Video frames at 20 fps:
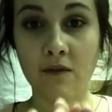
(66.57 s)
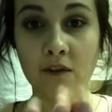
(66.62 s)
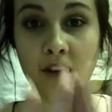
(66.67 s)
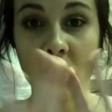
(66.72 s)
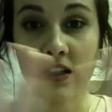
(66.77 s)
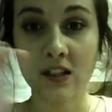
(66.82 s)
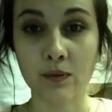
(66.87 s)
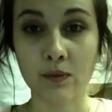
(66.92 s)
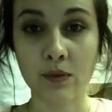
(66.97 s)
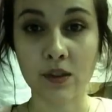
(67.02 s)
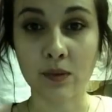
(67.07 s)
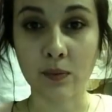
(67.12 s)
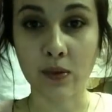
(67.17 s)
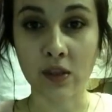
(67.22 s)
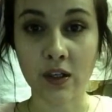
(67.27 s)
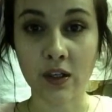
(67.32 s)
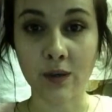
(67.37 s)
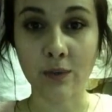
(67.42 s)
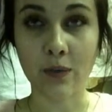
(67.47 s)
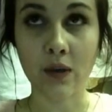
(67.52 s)
fence was
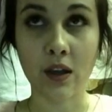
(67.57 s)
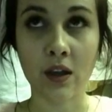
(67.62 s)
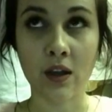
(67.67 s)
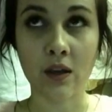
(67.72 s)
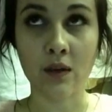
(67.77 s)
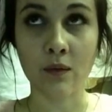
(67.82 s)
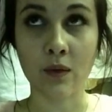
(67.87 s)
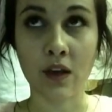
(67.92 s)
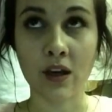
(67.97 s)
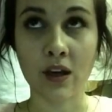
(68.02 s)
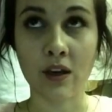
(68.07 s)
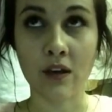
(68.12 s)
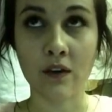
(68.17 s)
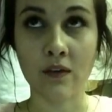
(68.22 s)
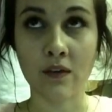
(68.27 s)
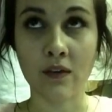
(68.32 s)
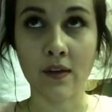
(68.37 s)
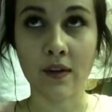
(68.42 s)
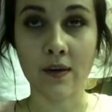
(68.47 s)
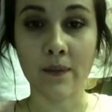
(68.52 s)
put up, and we
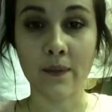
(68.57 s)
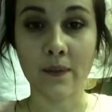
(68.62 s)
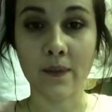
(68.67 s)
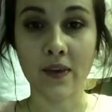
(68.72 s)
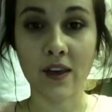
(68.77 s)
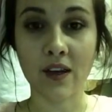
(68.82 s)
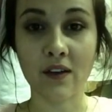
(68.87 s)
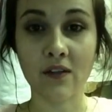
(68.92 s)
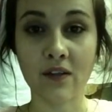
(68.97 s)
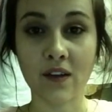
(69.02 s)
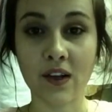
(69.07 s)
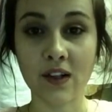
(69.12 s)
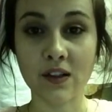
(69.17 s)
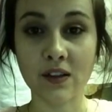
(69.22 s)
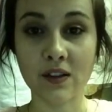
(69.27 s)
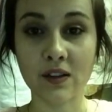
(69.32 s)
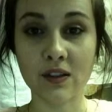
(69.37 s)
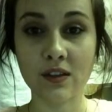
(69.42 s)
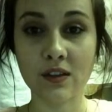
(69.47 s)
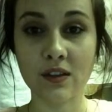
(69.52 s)
have a
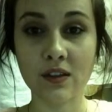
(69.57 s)
fence